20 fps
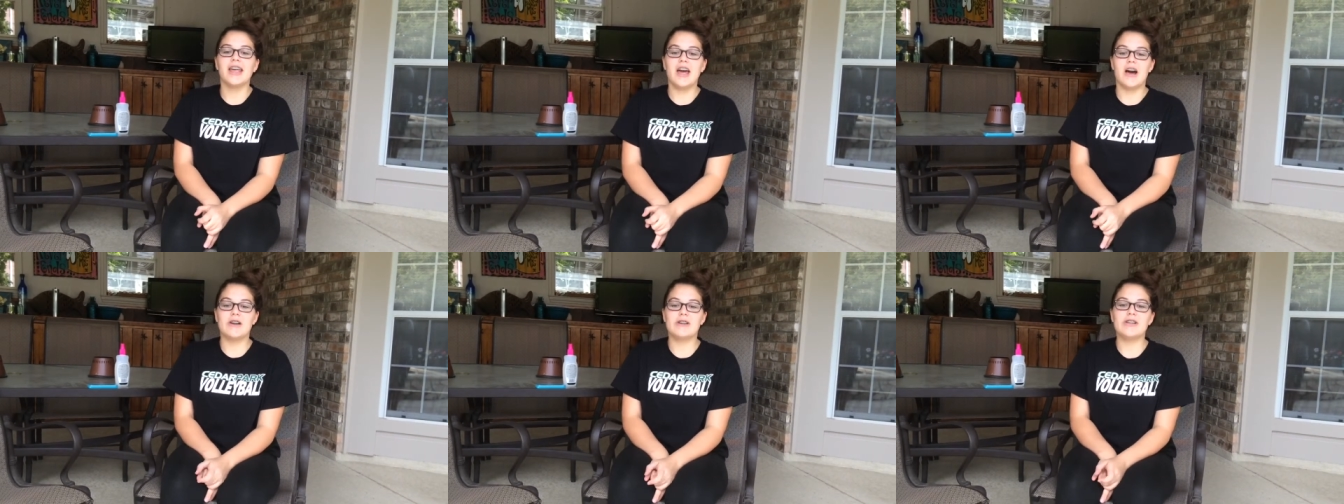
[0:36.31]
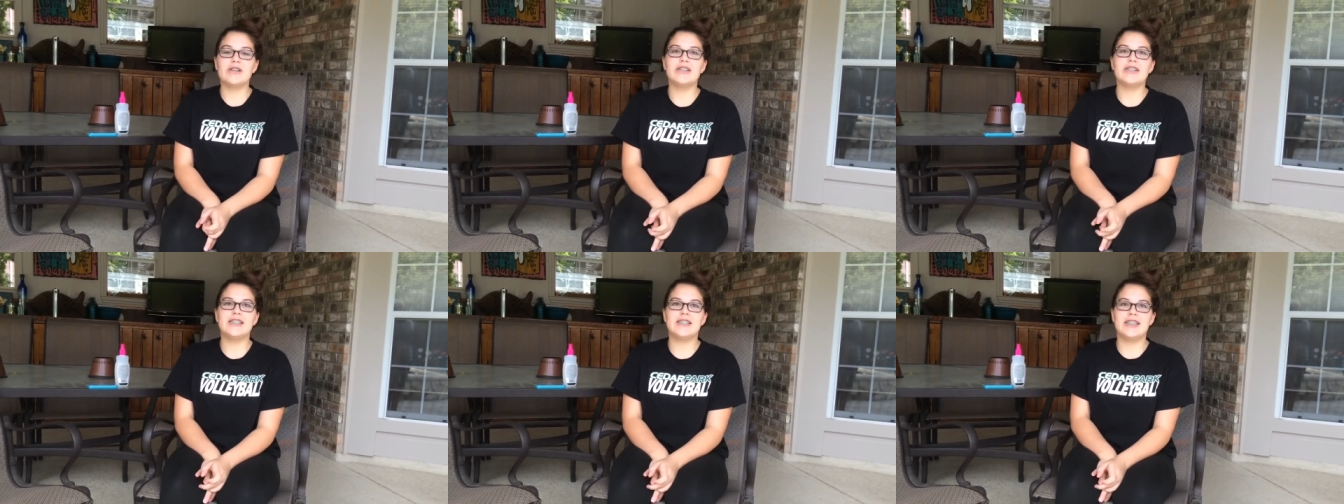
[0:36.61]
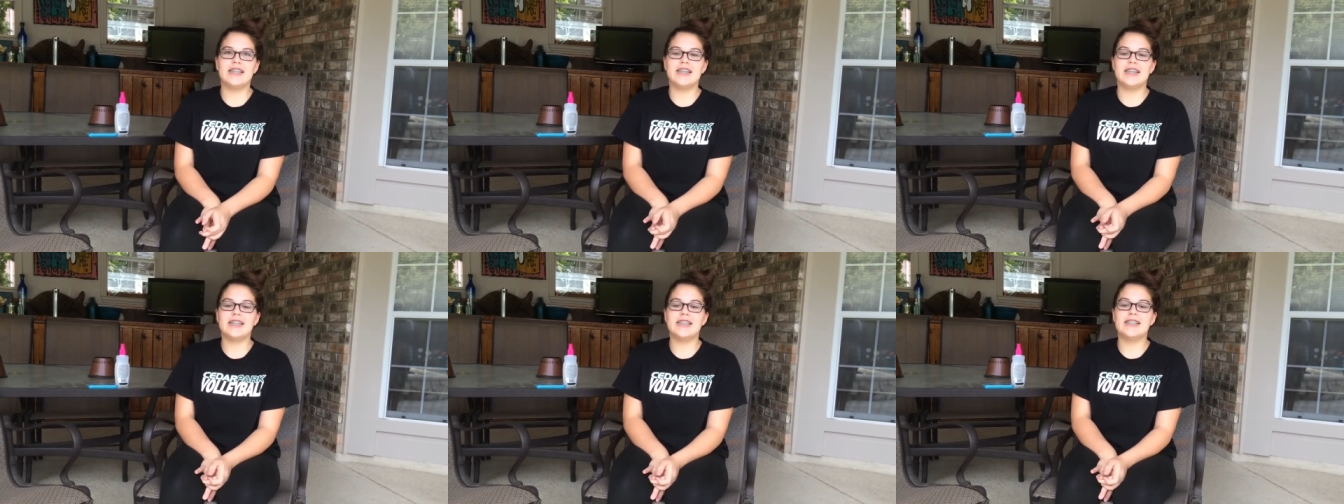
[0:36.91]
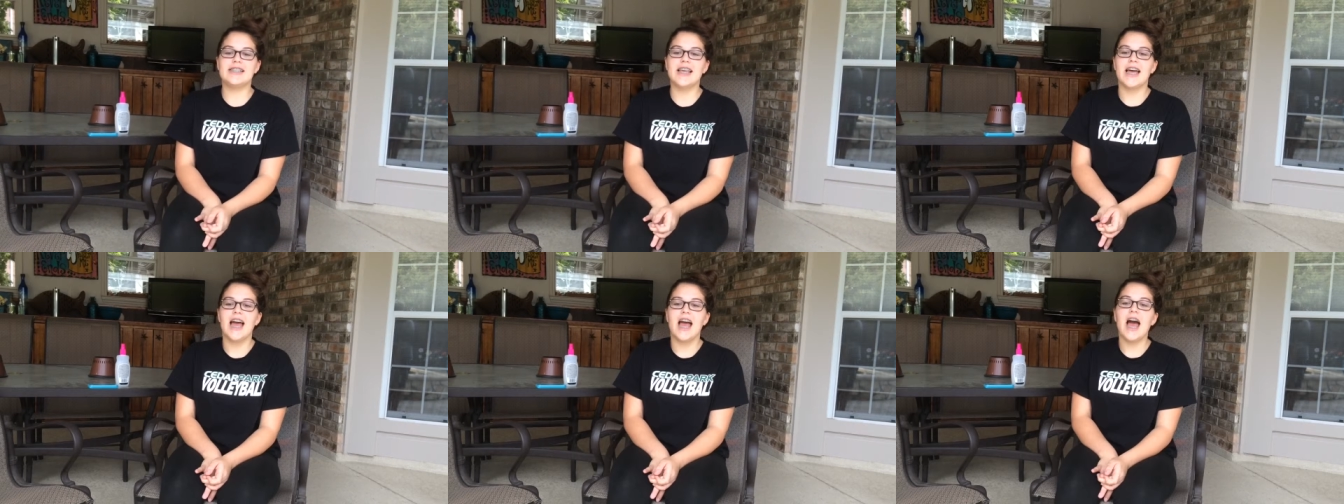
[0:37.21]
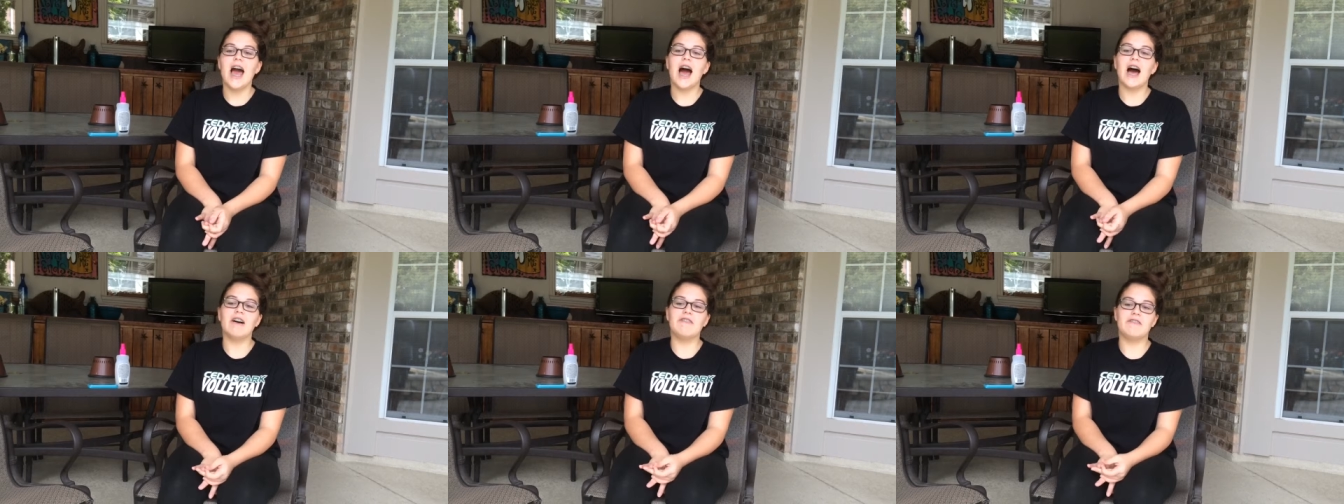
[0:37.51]
Gaucher disease
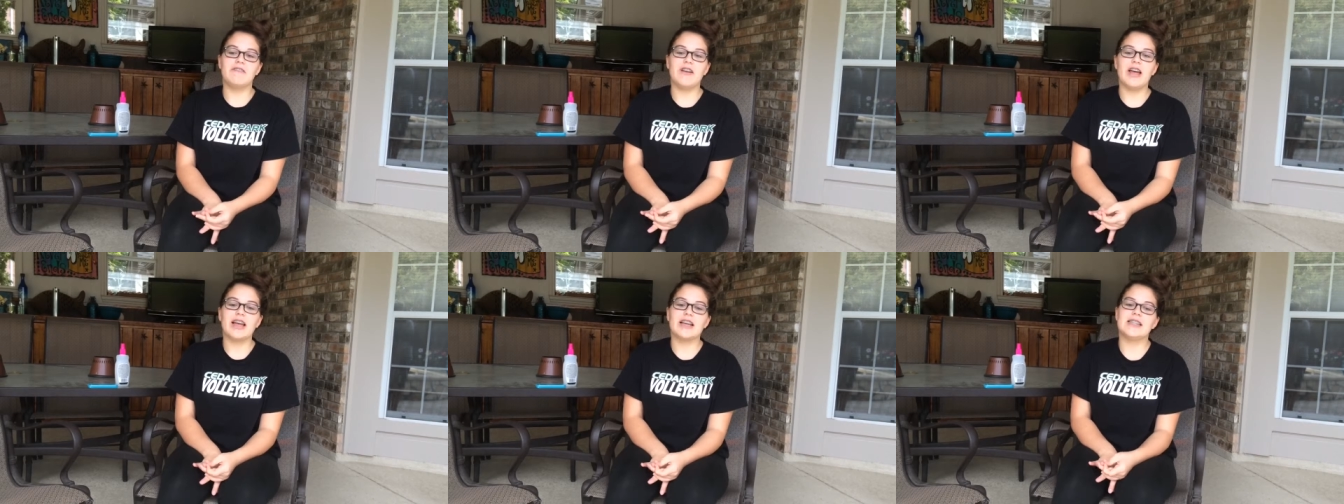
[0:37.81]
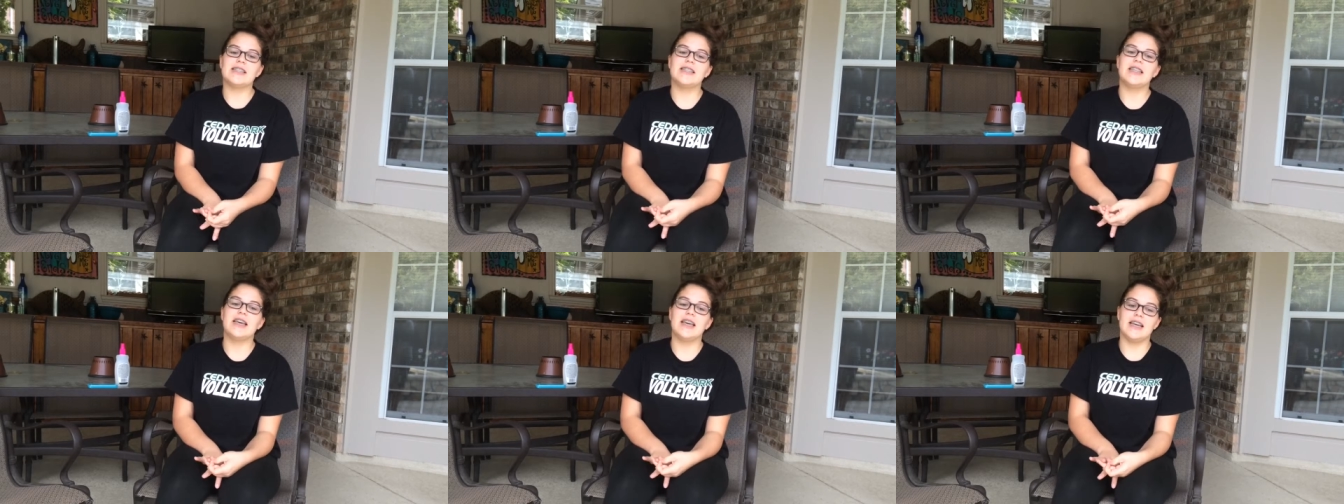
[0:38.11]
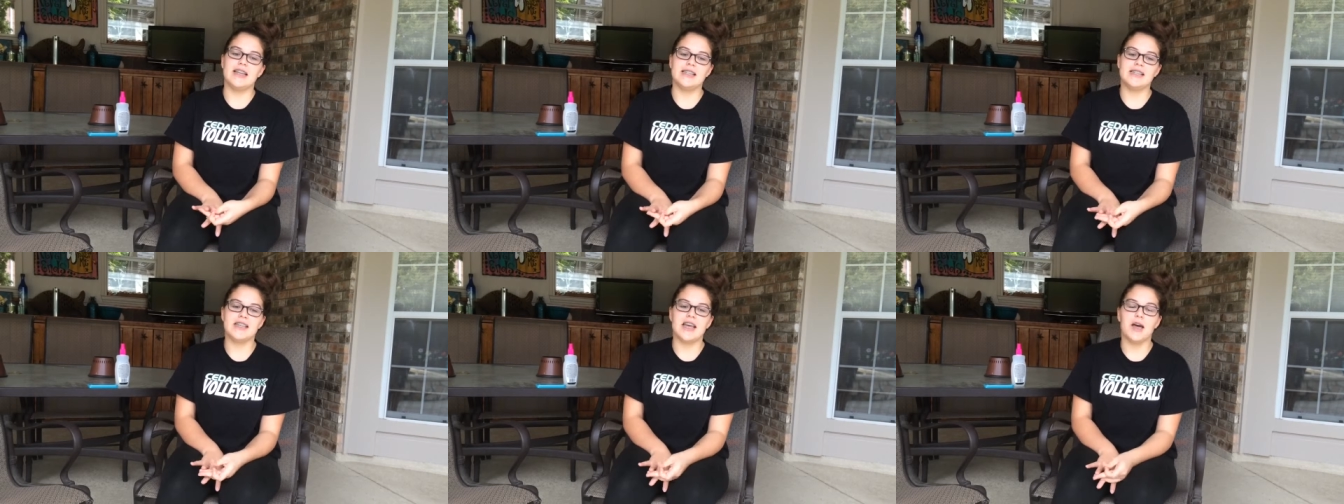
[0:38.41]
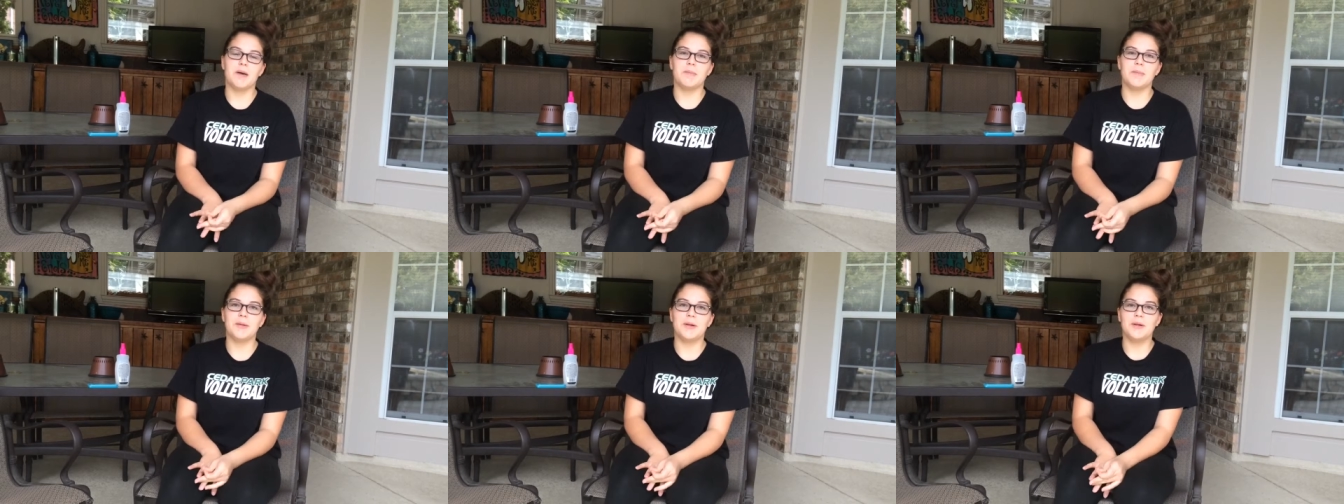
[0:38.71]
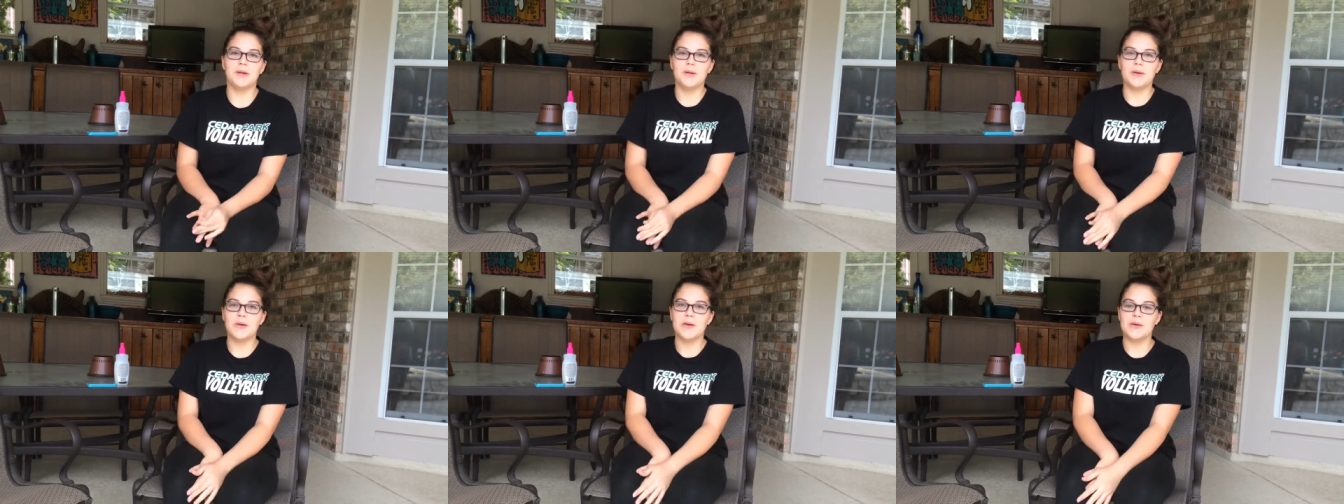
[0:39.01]
affects the enzyme
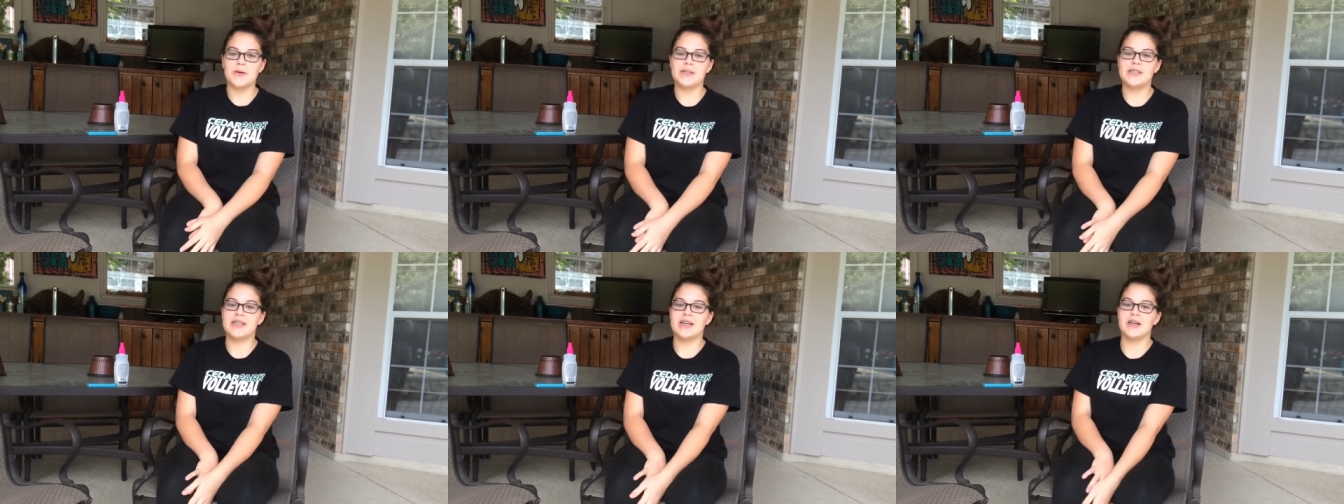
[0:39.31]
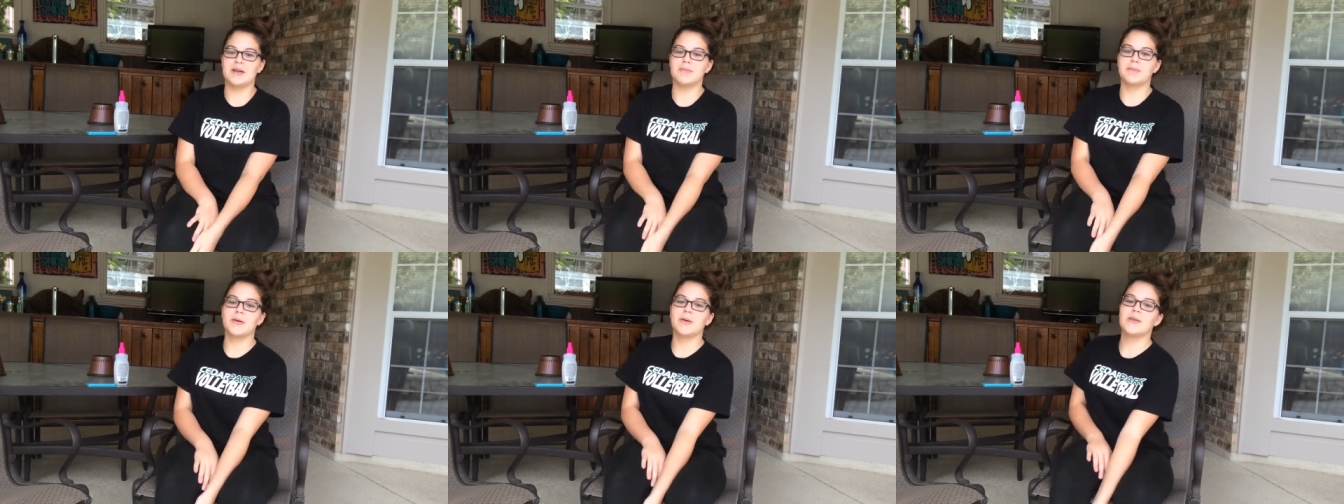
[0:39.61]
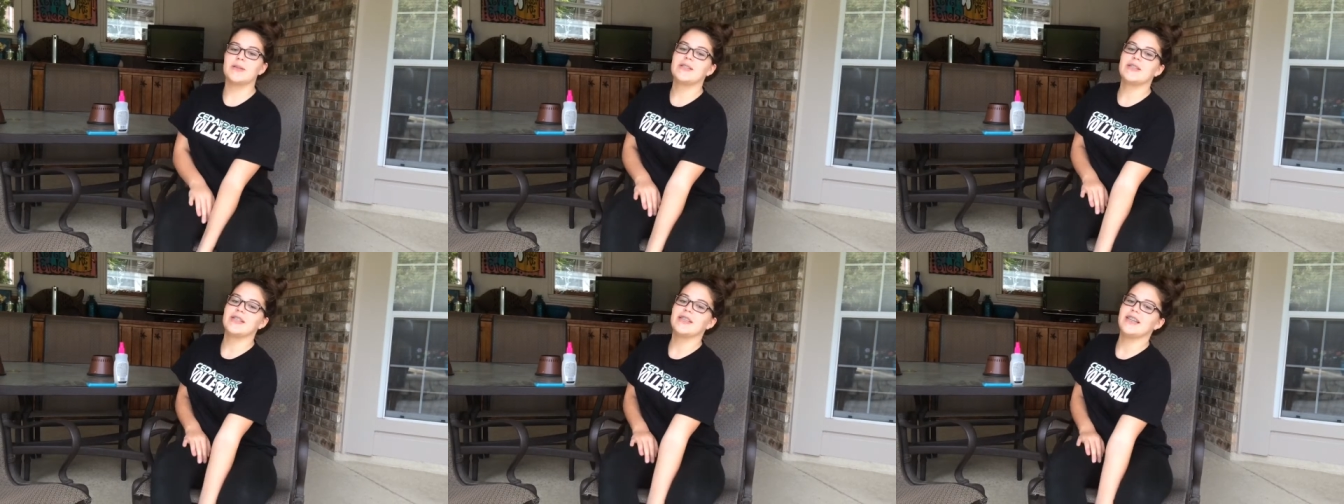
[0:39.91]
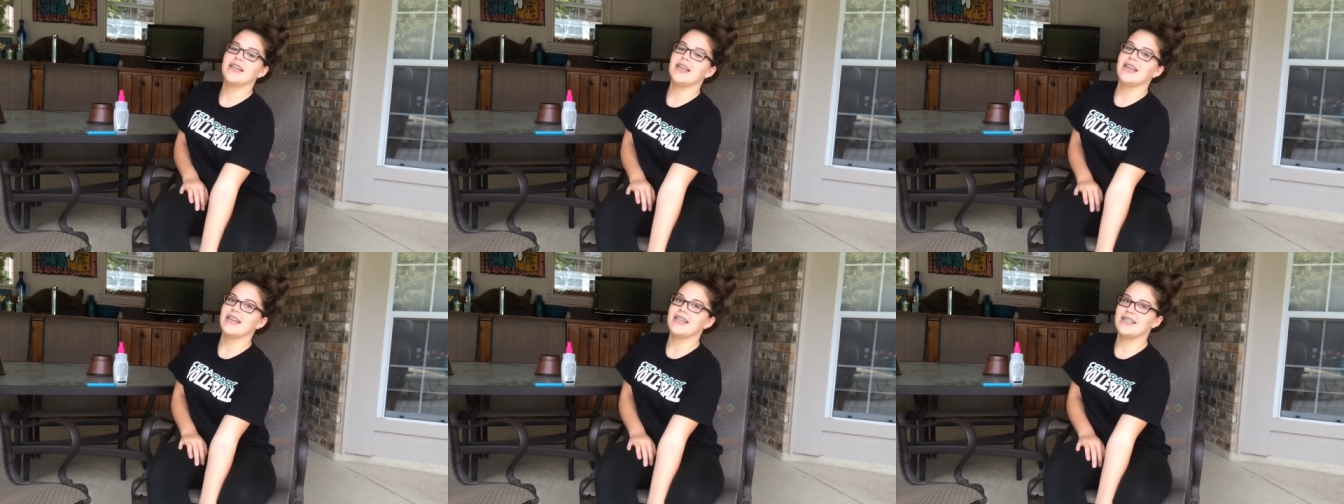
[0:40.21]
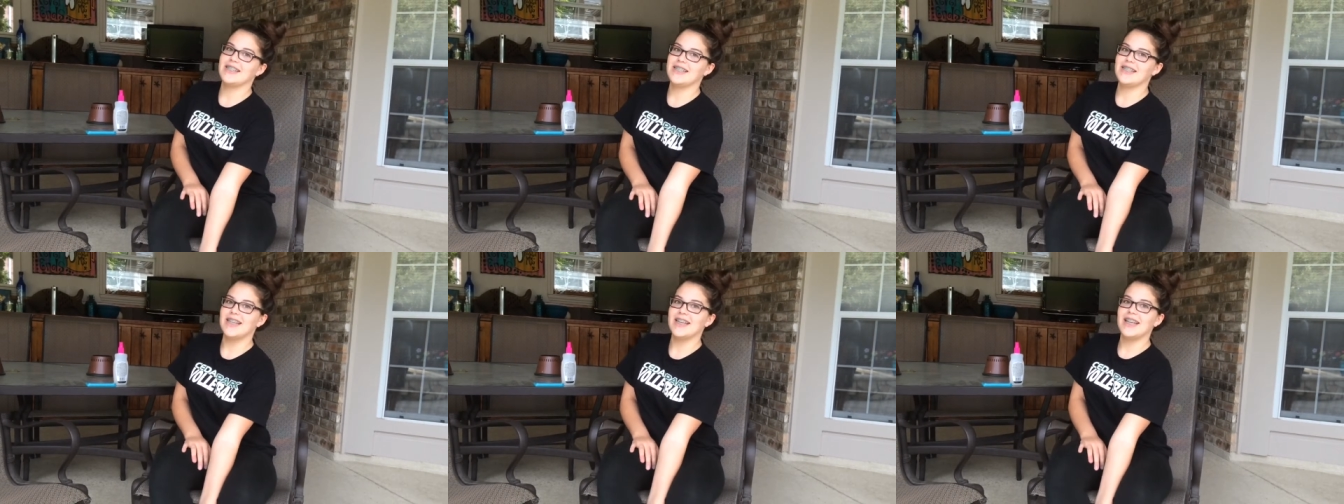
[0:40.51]

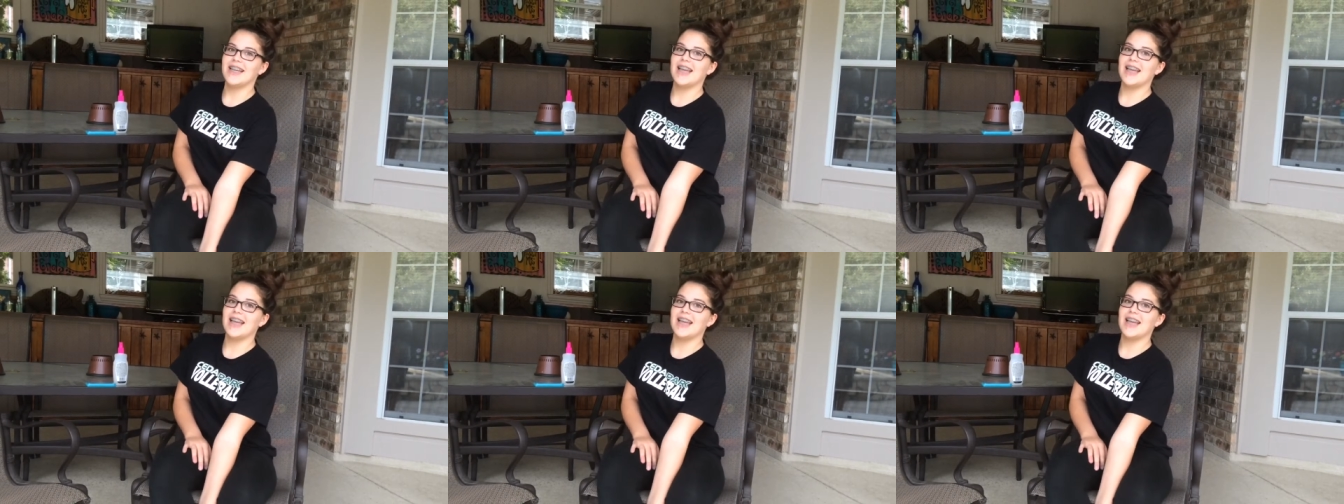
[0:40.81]
glucocerebrosidase,